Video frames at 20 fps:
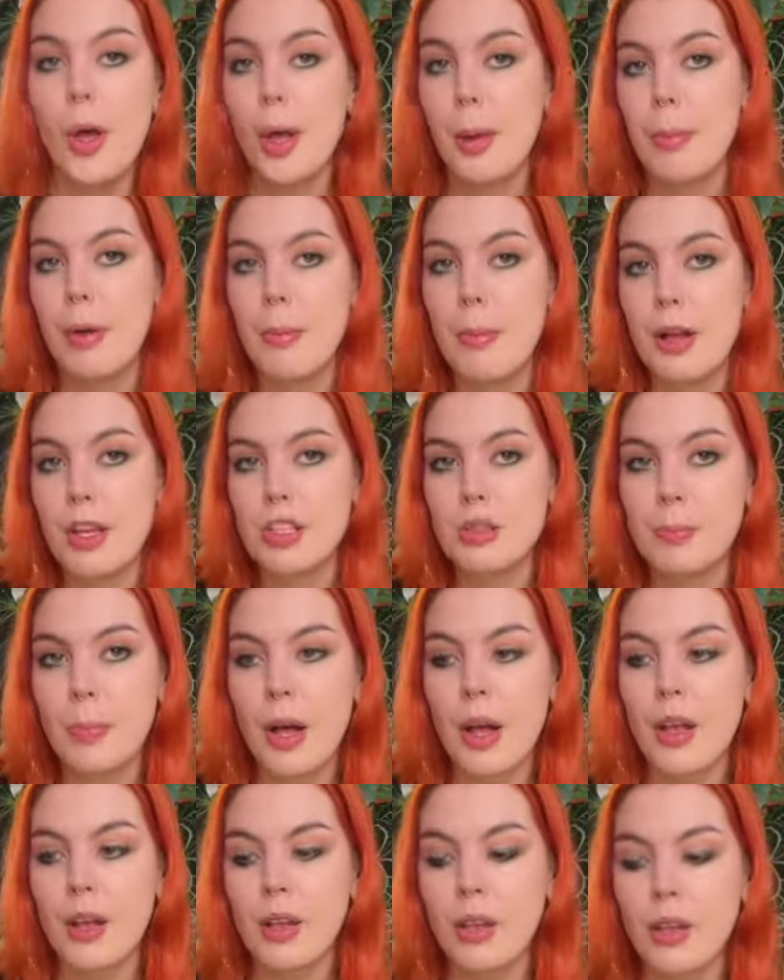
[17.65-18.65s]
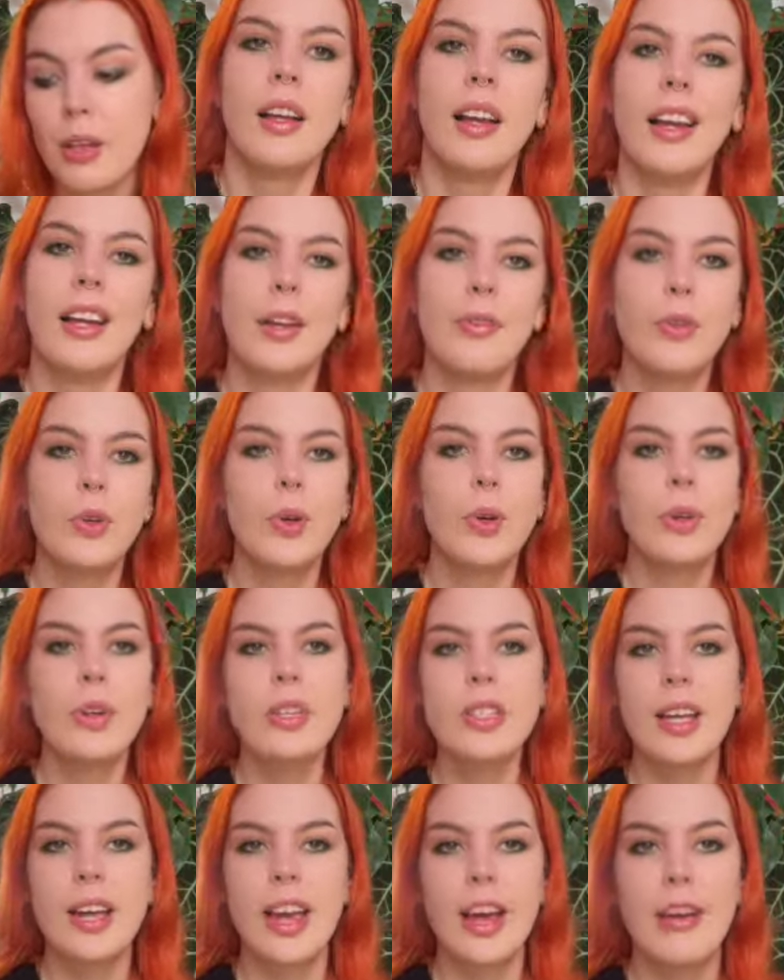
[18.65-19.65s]
up a moss pole. And of
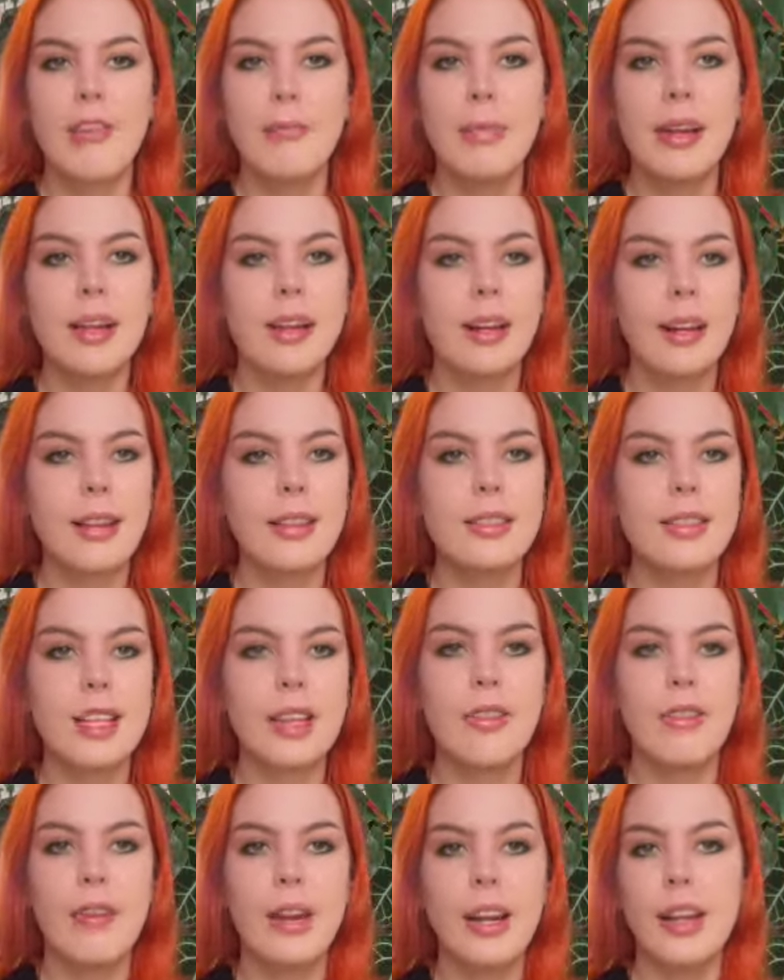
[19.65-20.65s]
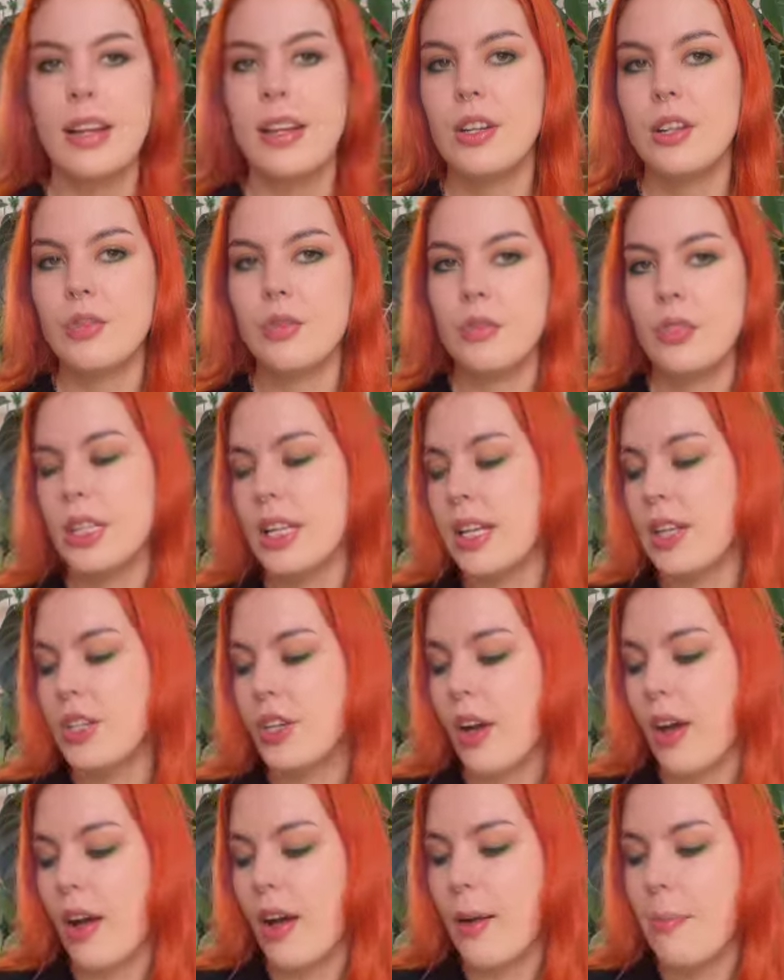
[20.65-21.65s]
course I have my classic philodendron
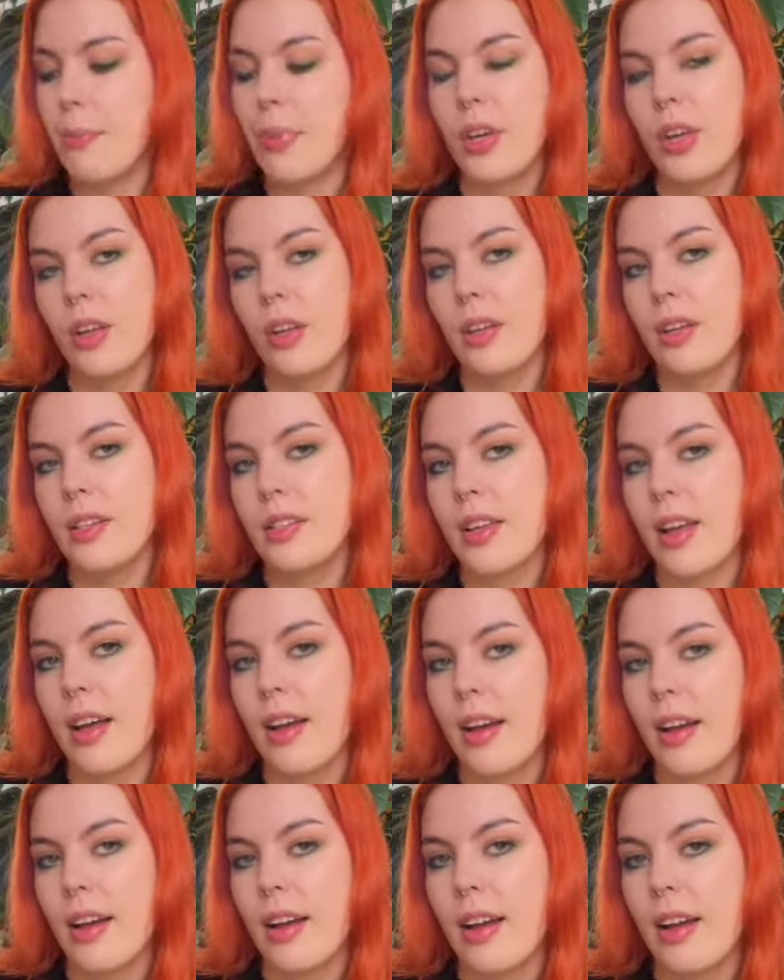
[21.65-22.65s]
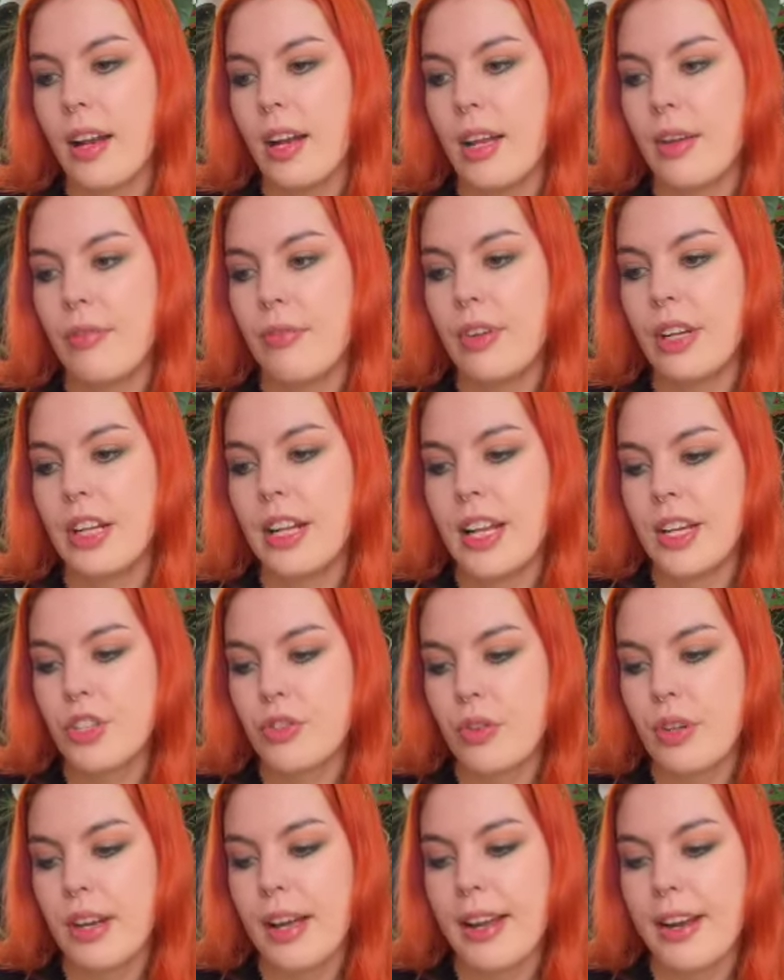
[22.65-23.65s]
t-shirt on because I love
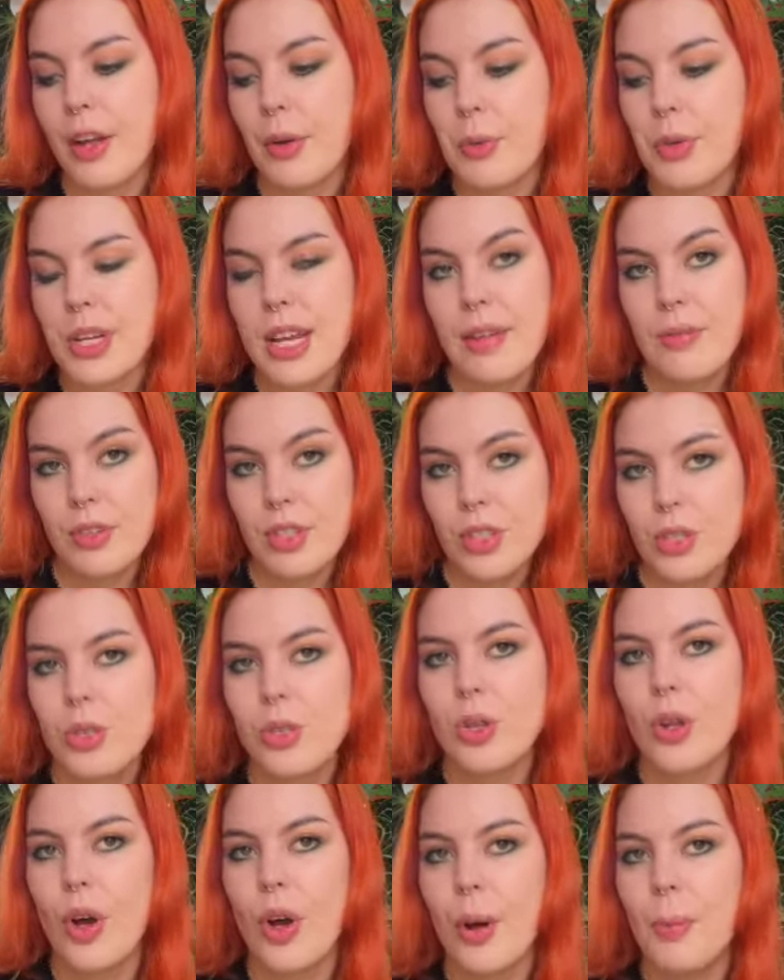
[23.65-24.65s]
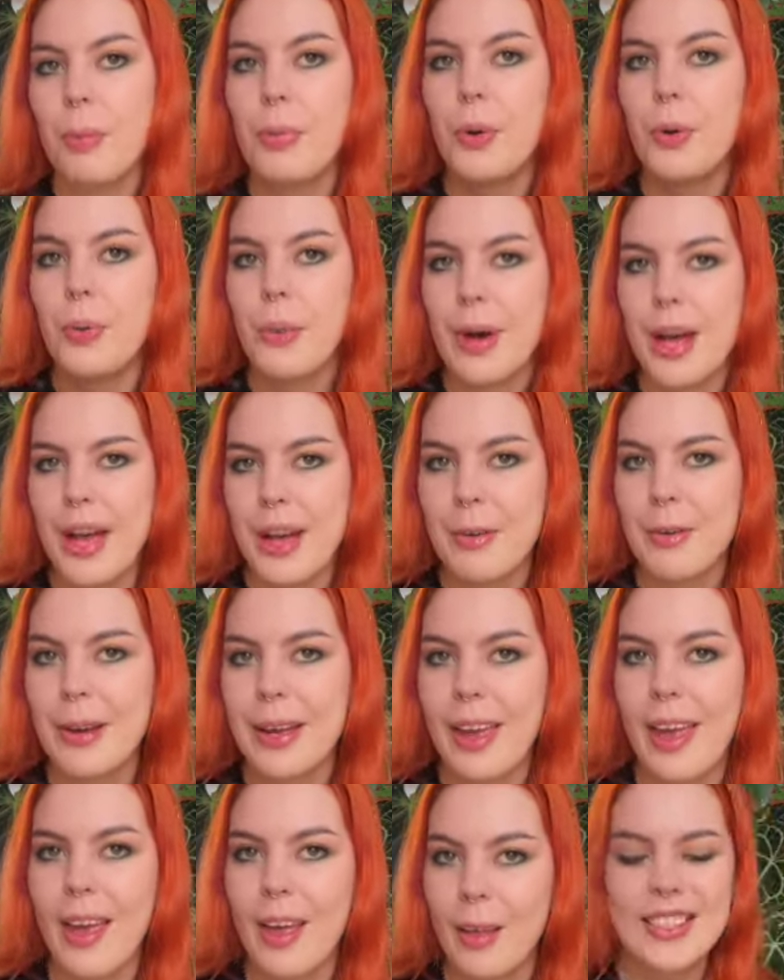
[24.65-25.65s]
philodendron and I will never stop
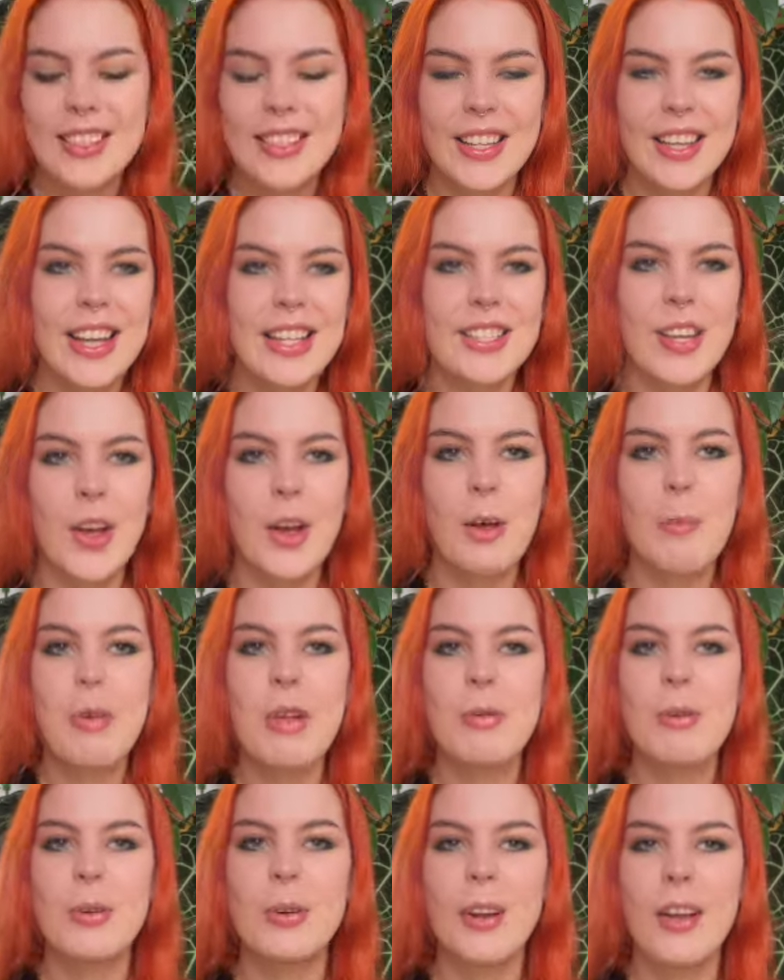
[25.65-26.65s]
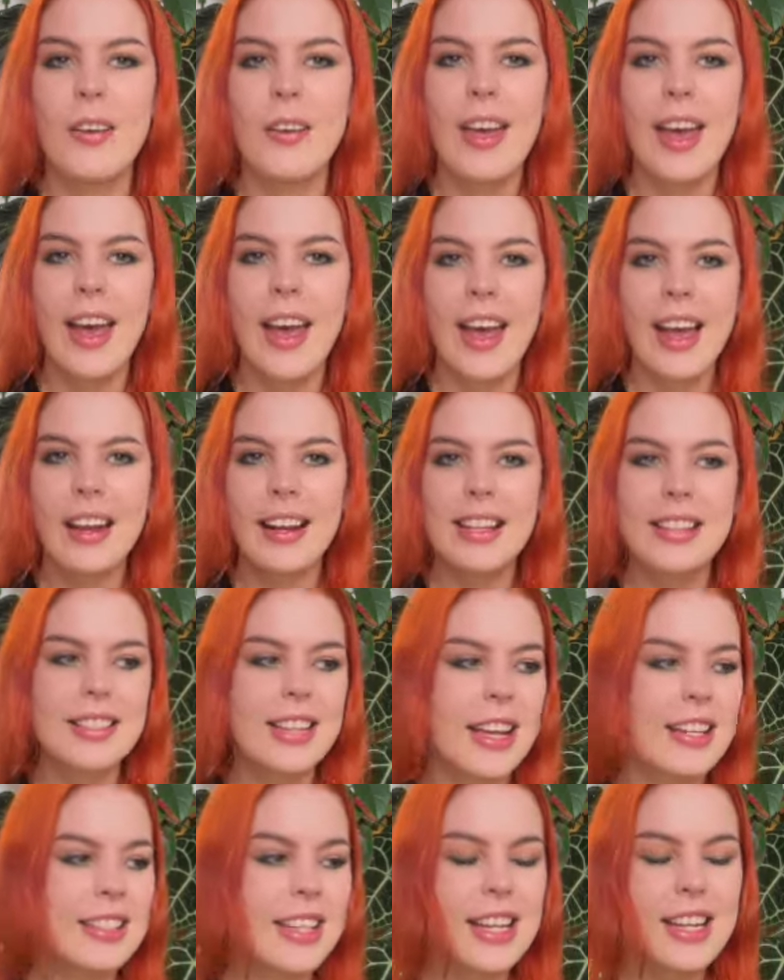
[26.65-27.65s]
wearing it. So yes, I hope you're all okay. Let's
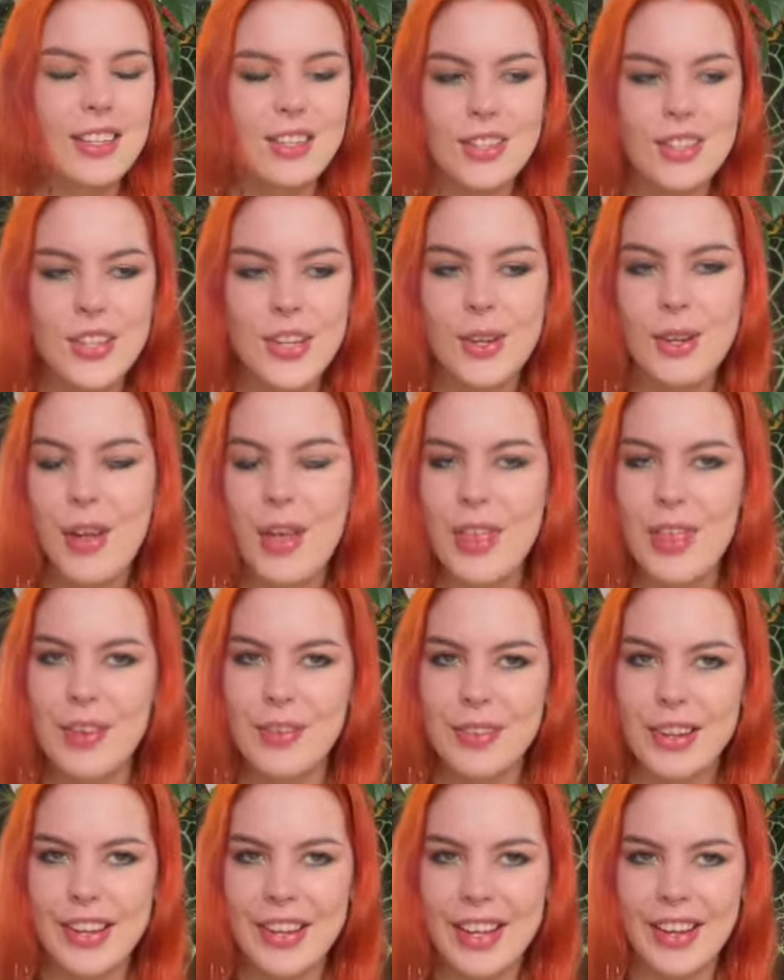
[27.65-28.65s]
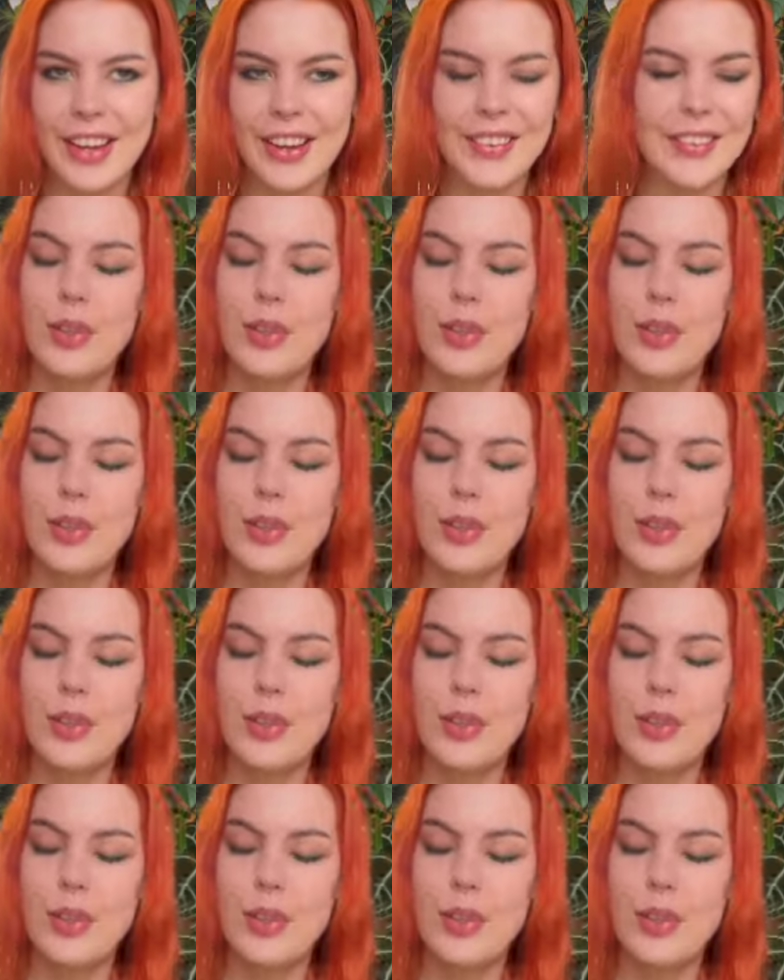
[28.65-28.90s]
get into the video.